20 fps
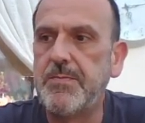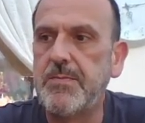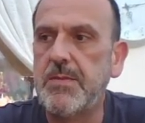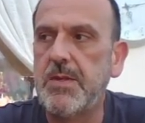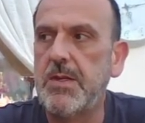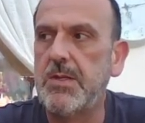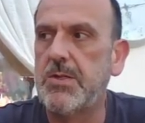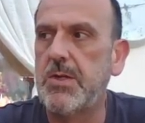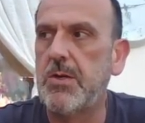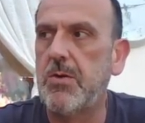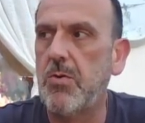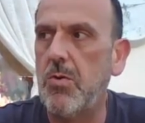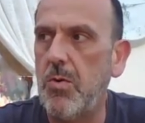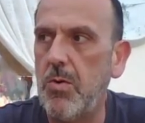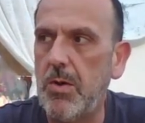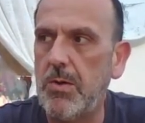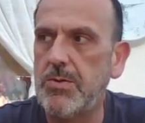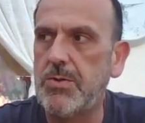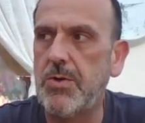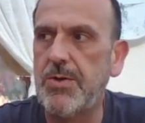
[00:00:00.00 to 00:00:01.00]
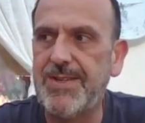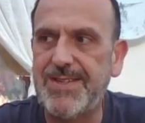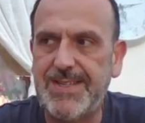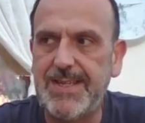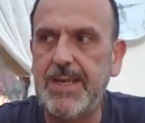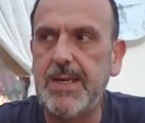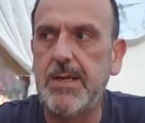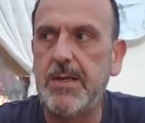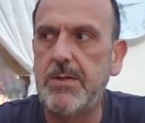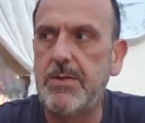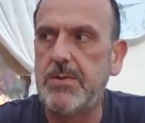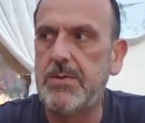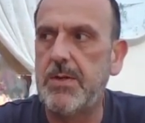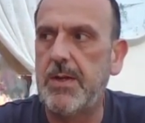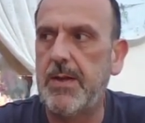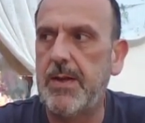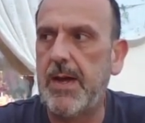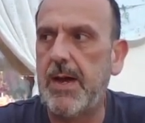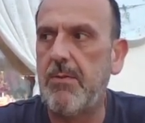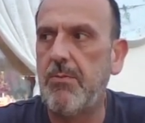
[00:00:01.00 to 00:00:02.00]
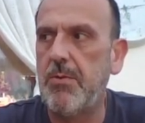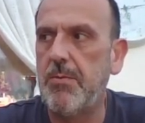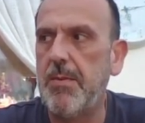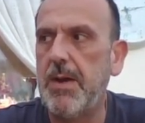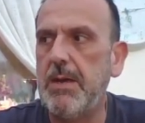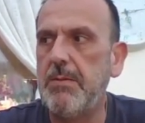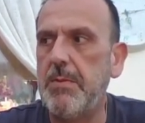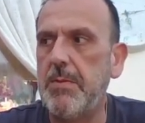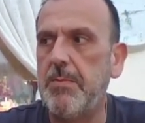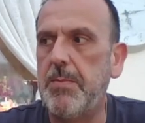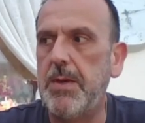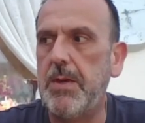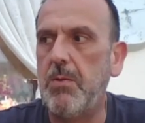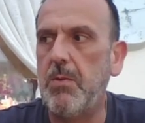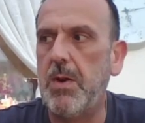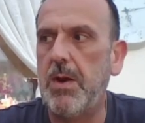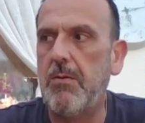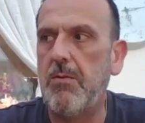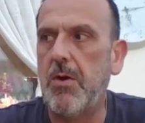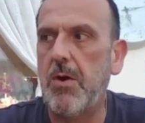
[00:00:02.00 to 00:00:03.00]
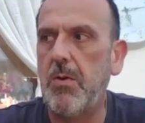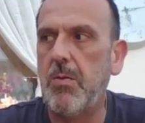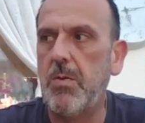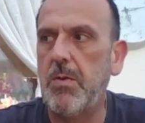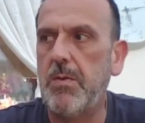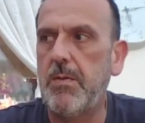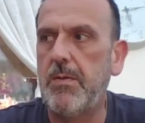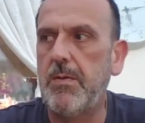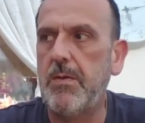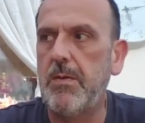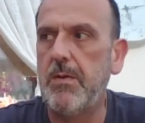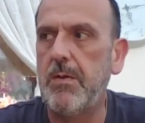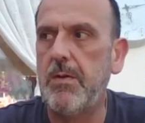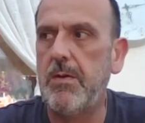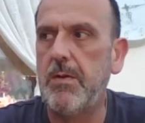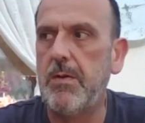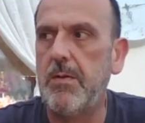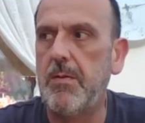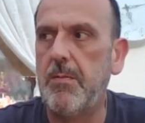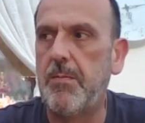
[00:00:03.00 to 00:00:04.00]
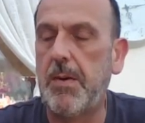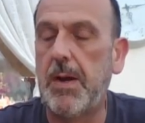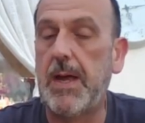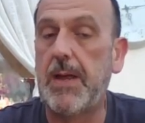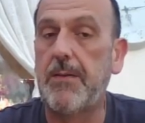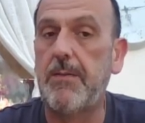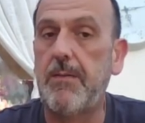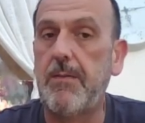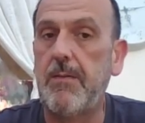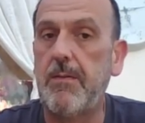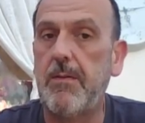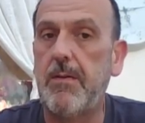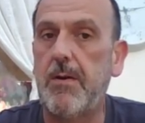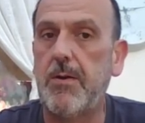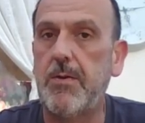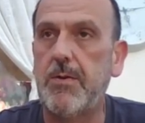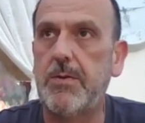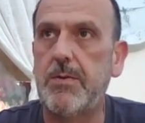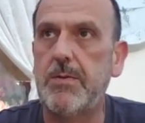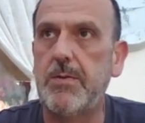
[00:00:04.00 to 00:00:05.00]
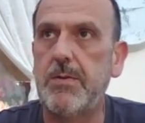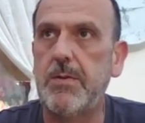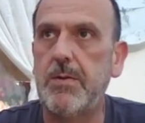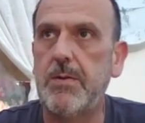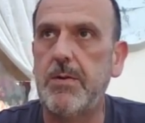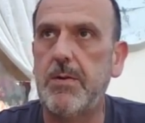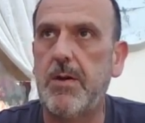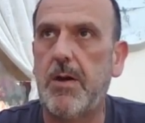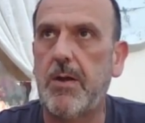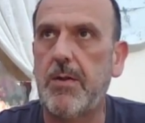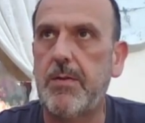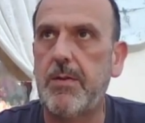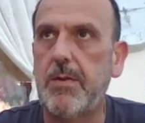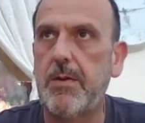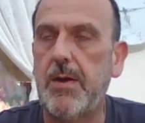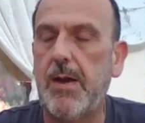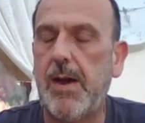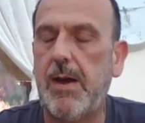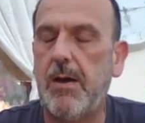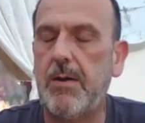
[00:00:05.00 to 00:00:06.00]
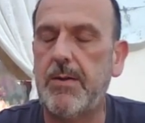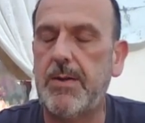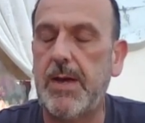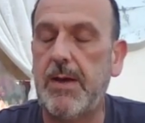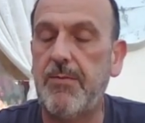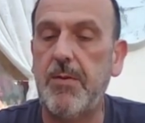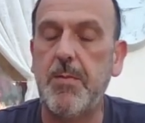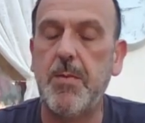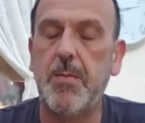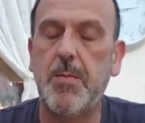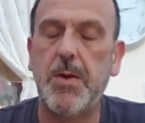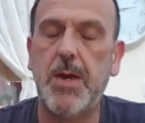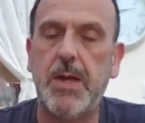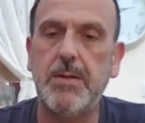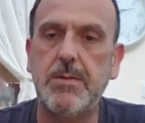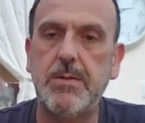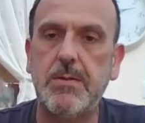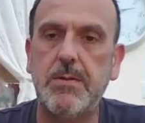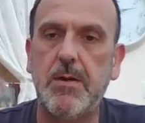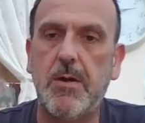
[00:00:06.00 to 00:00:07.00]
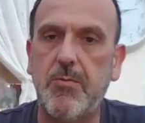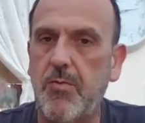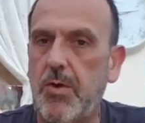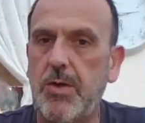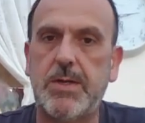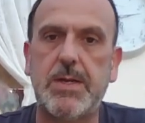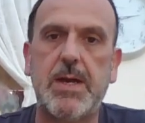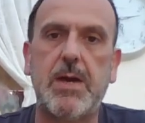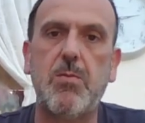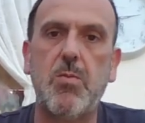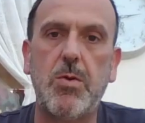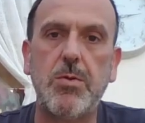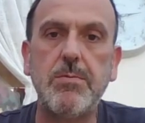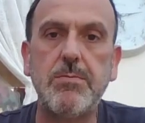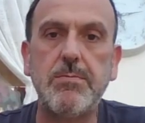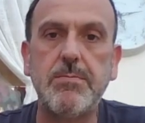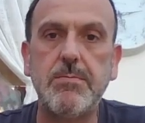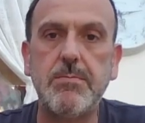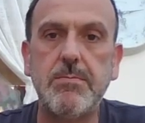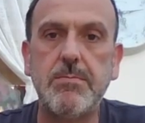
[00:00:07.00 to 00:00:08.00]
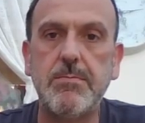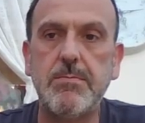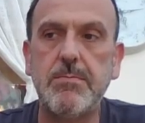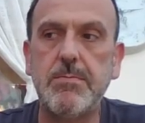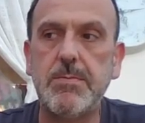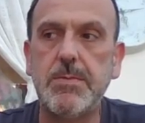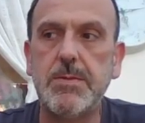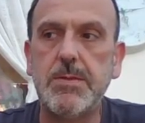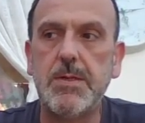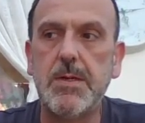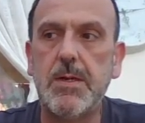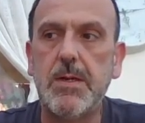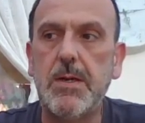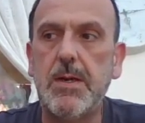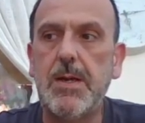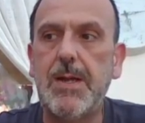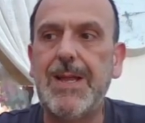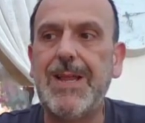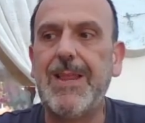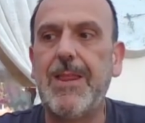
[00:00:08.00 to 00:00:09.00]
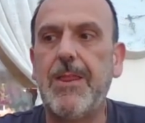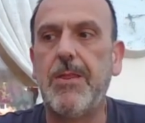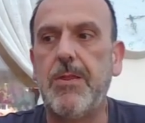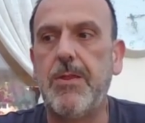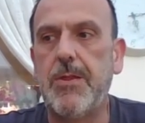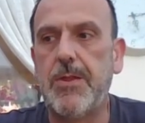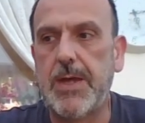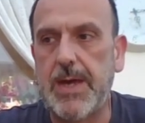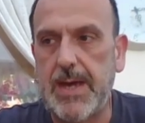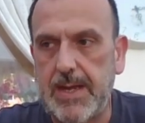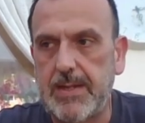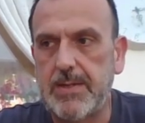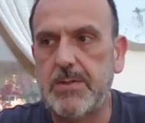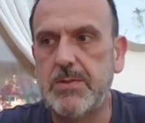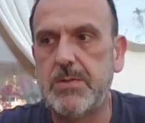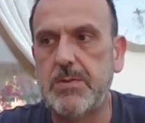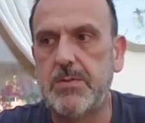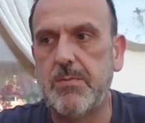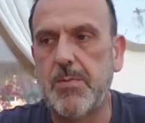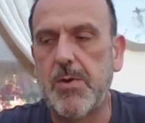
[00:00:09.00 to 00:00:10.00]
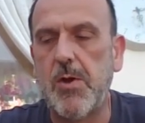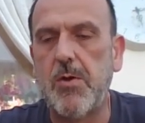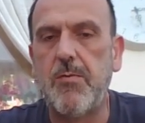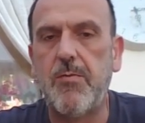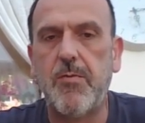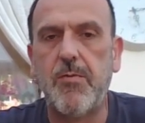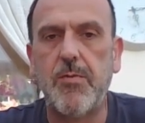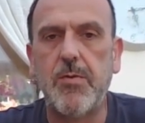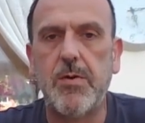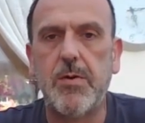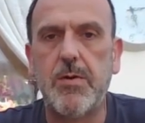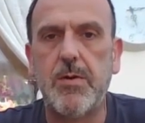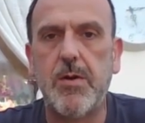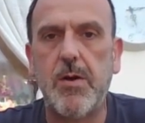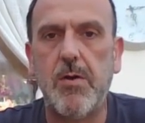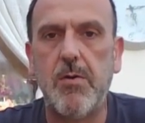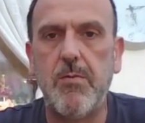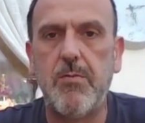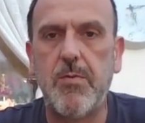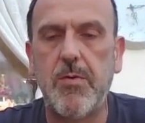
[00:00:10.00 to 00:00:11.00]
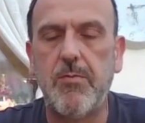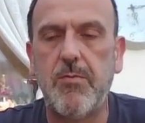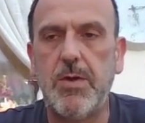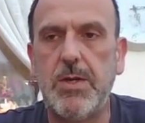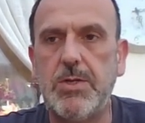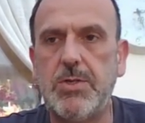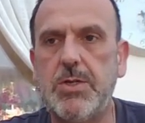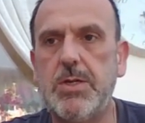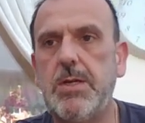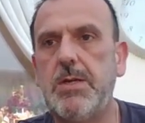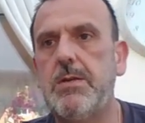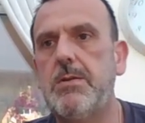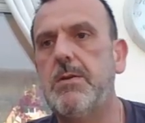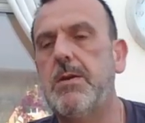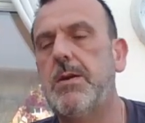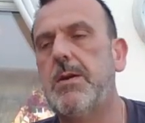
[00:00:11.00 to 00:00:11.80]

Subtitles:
So you got all those ideas, and that would maybe be where I would plan. I'd have them in my head. I'd write down one. That's my overreaching